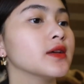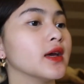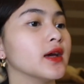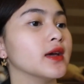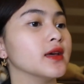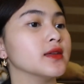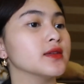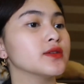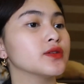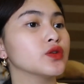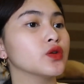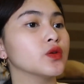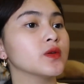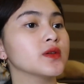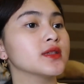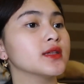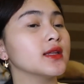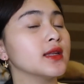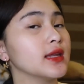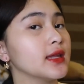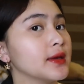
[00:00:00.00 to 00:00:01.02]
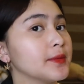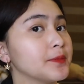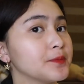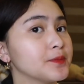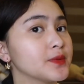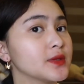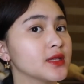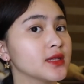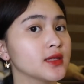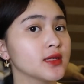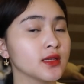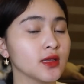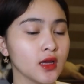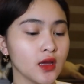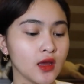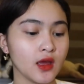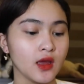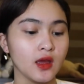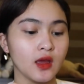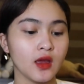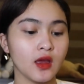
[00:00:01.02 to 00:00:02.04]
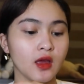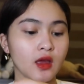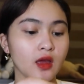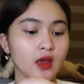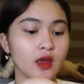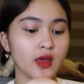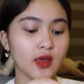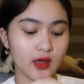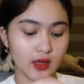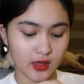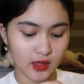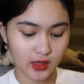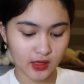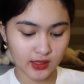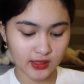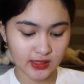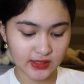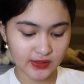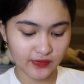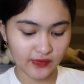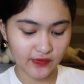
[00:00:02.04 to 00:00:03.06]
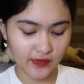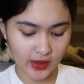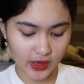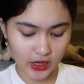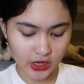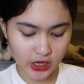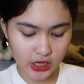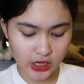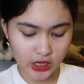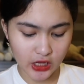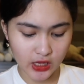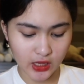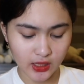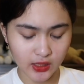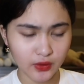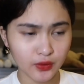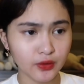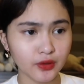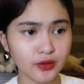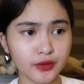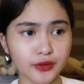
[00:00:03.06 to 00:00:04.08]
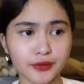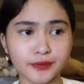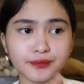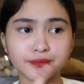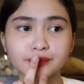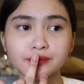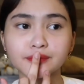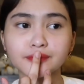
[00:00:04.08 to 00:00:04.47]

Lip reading: Okay, so sa lips, it's very ano.